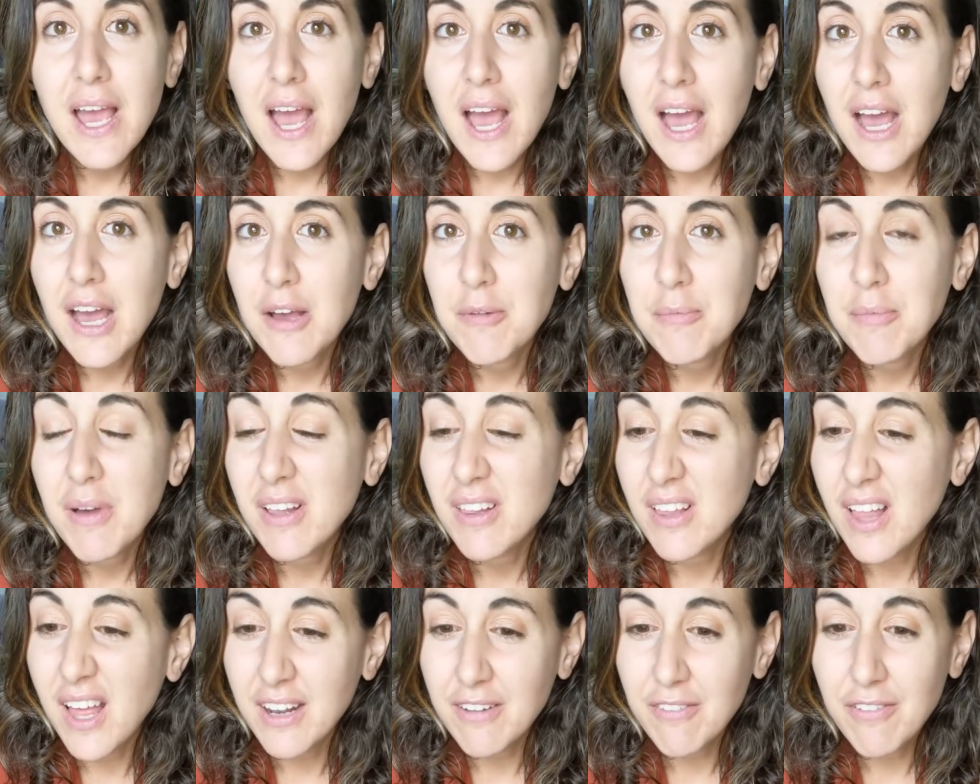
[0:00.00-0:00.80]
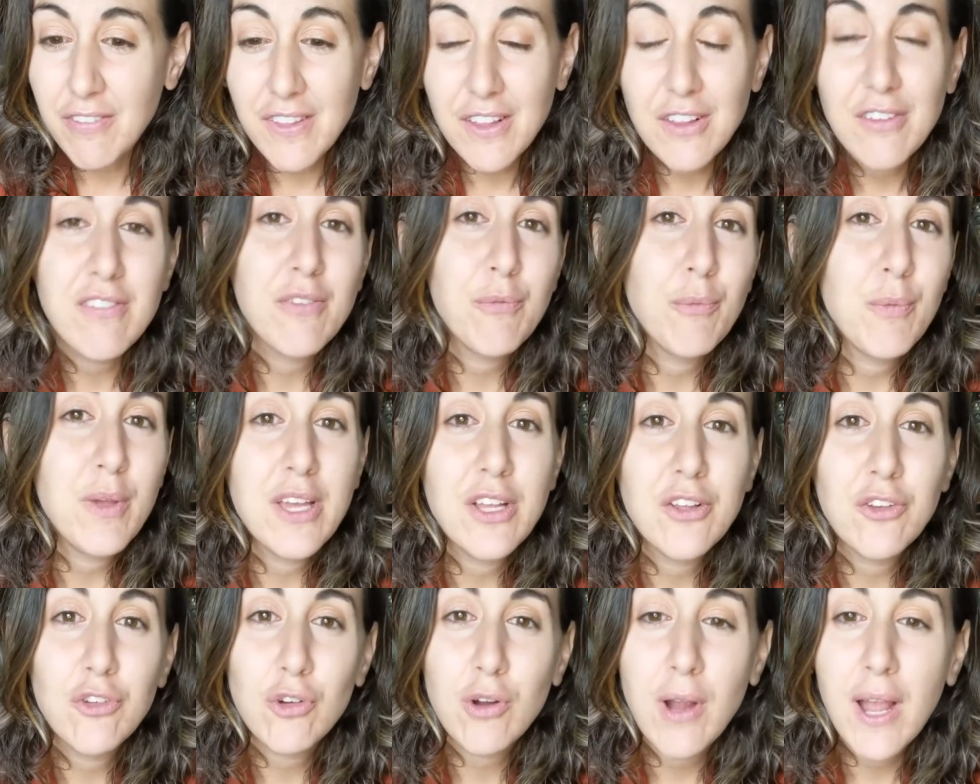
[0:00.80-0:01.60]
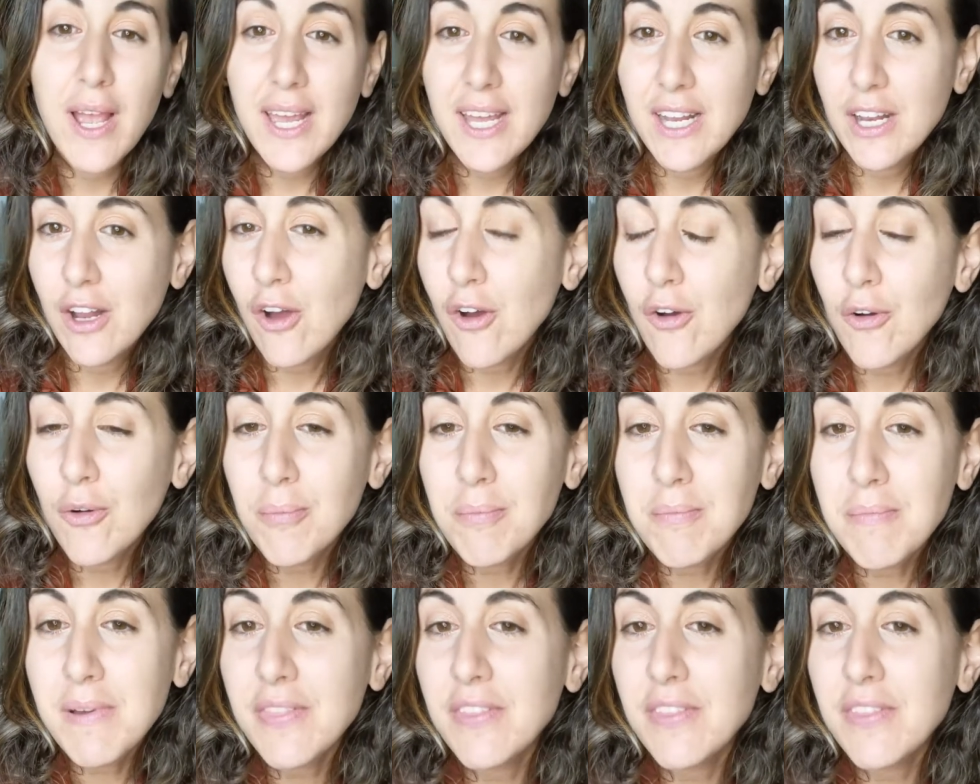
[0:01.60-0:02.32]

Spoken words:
A lot of things we can try at home,